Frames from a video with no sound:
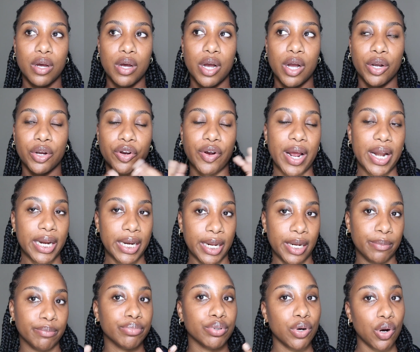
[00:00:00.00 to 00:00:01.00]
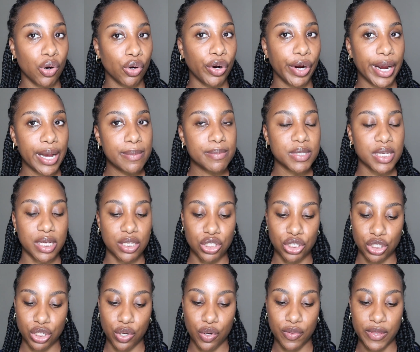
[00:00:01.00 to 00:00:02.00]
accrediting programs and
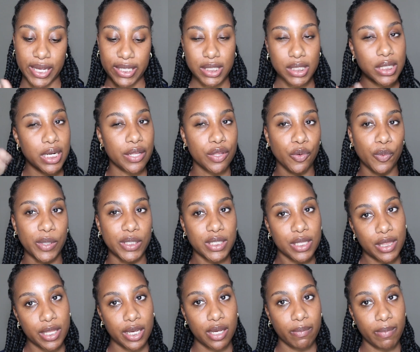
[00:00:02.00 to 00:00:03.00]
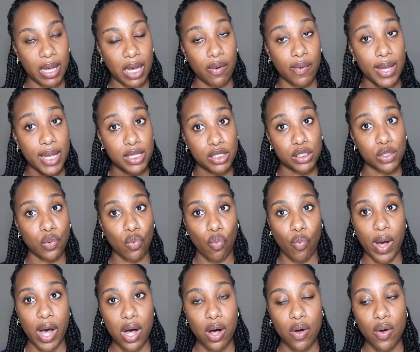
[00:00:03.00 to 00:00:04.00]
so that's another one to think about as
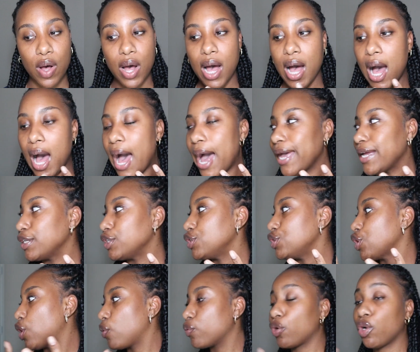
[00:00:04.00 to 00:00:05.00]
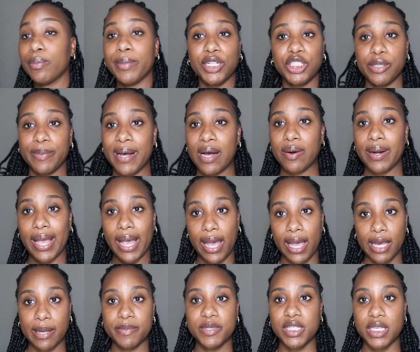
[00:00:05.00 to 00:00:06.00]
well i don't know much about
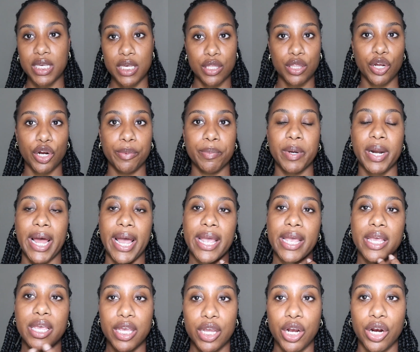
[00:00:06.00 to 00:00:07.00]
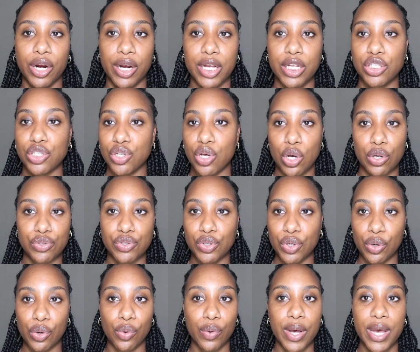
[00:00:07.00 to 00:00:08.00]
abhes either but i hear it's
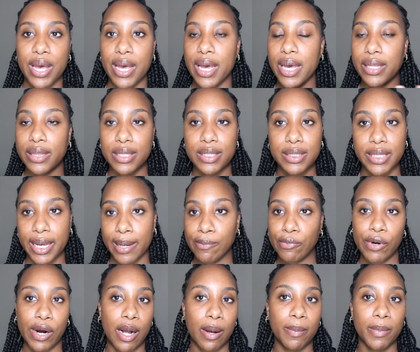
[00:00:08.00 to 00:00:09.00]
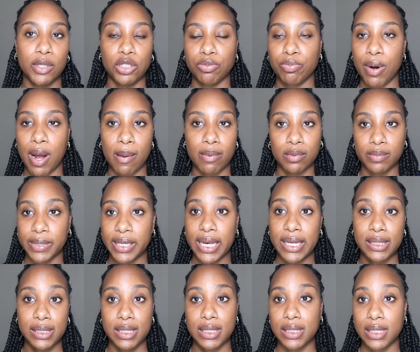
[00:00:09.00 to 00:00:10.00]
also in the same realm as probably
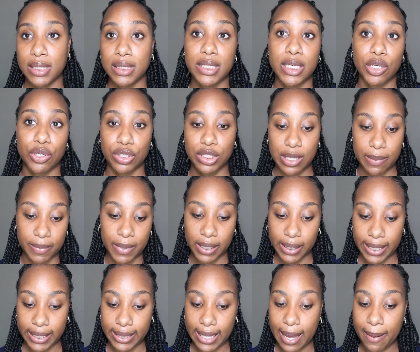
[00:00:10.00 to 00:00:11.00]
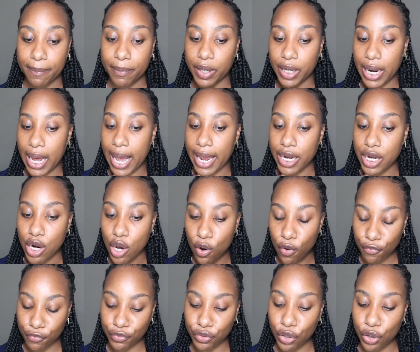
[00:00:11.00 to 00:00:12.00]
ncct or something like that but i
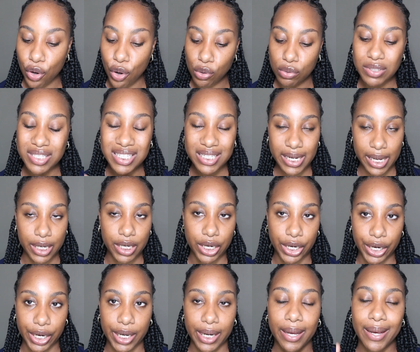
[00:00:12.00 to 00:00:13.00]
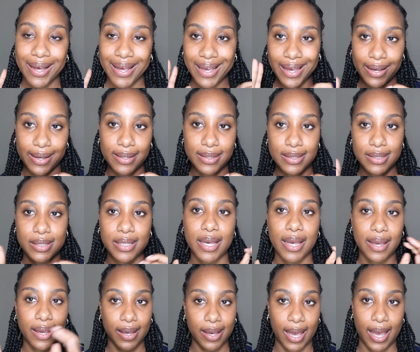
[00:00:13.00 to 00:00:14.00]
know the gold standard is
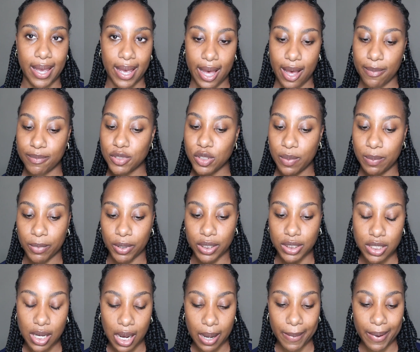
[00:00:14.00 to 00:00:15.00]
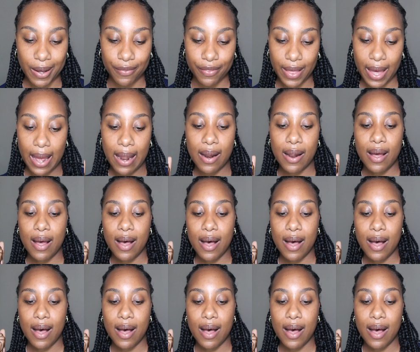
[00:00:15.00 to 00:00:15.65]
caahep so i'm going to talk about that